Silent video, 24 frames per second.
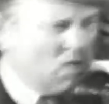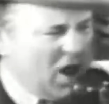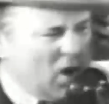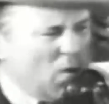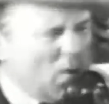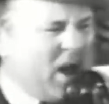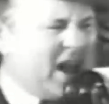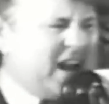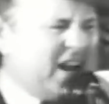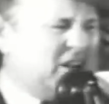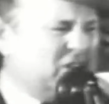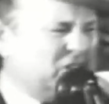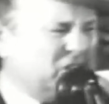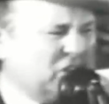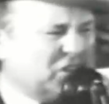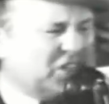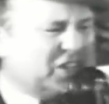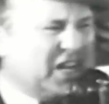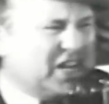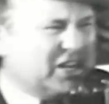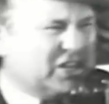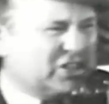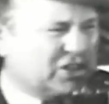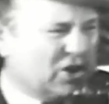Well, why didn't you
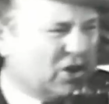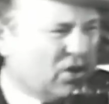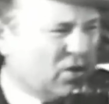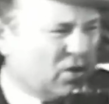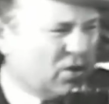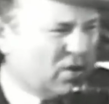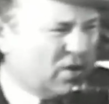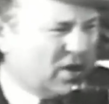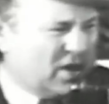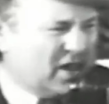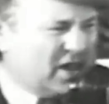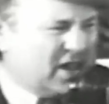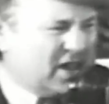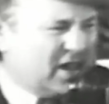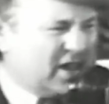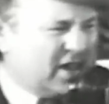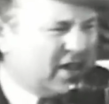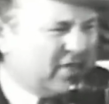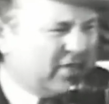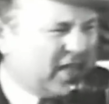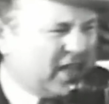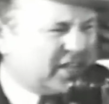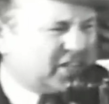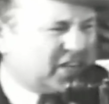say so?
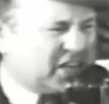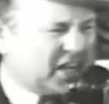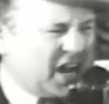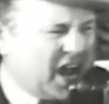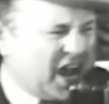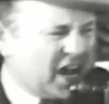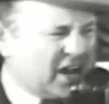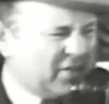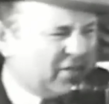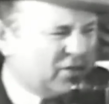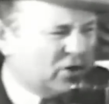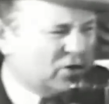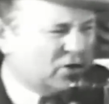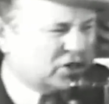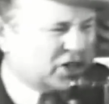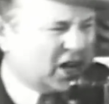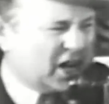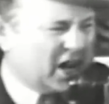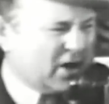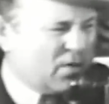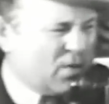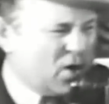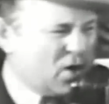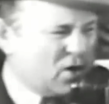That's the kind of news
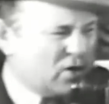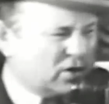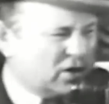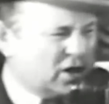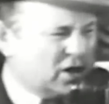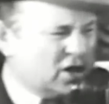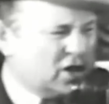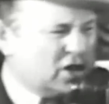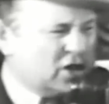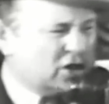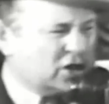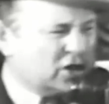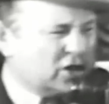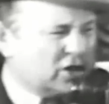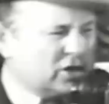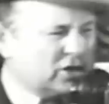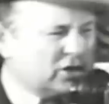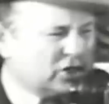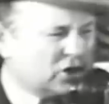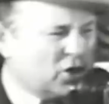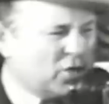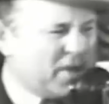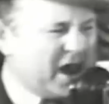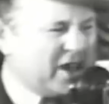I want.
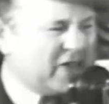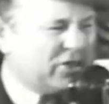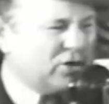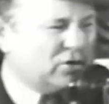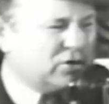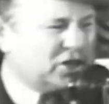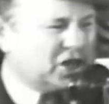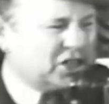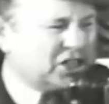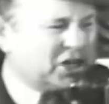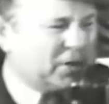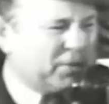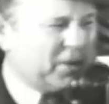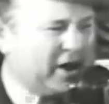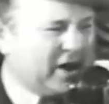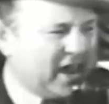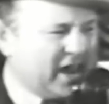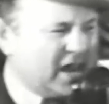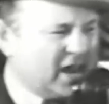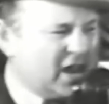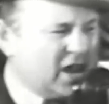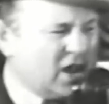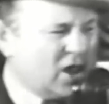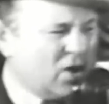So Matthews disappeared,
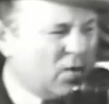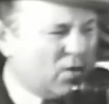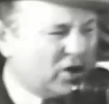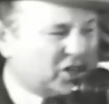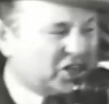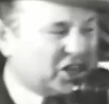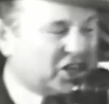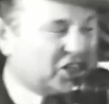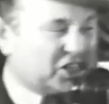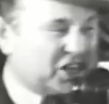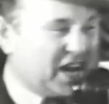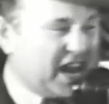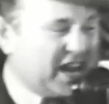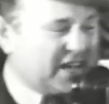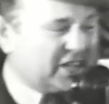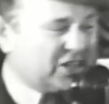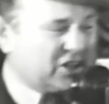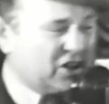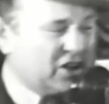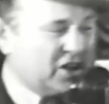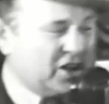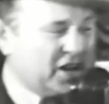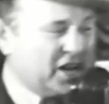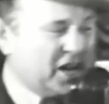eh? Was he sick
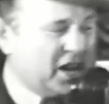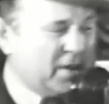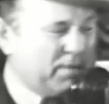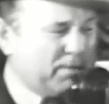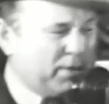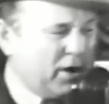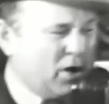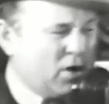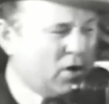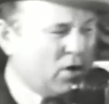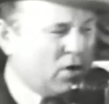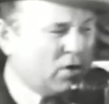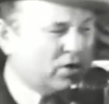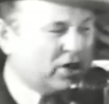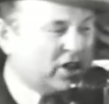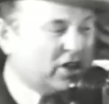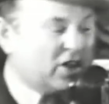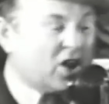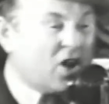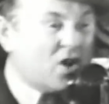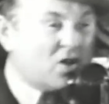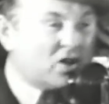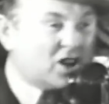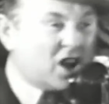or did he blow? You
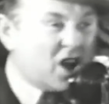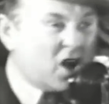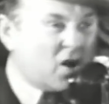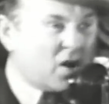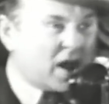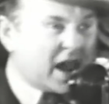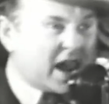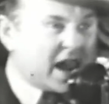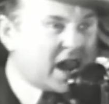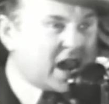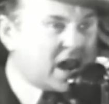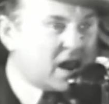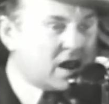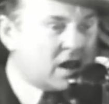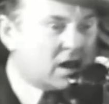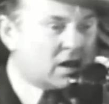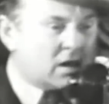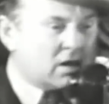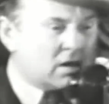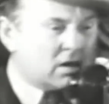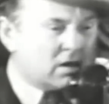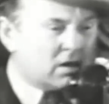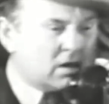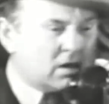don't know, eh?
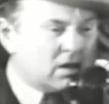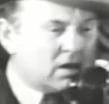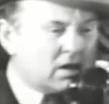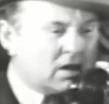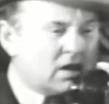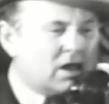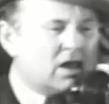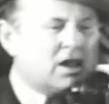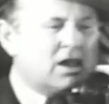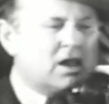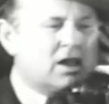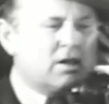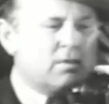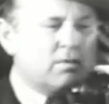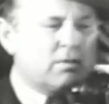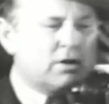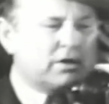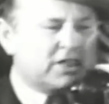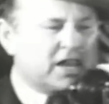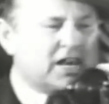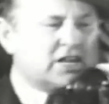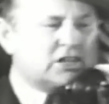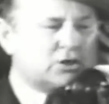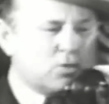But
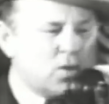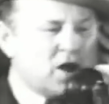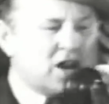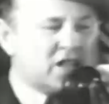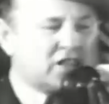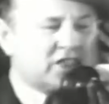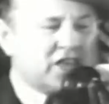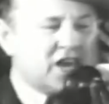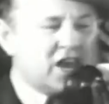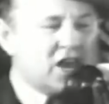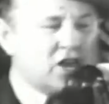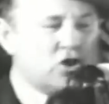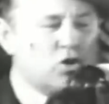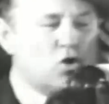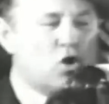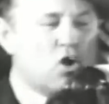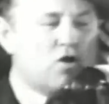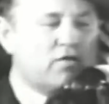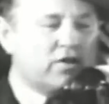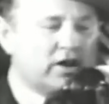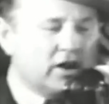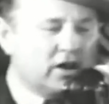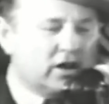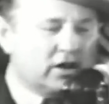there's one thing you
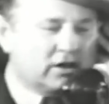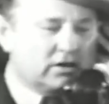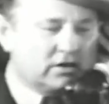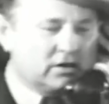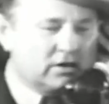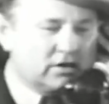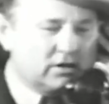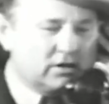overlooked.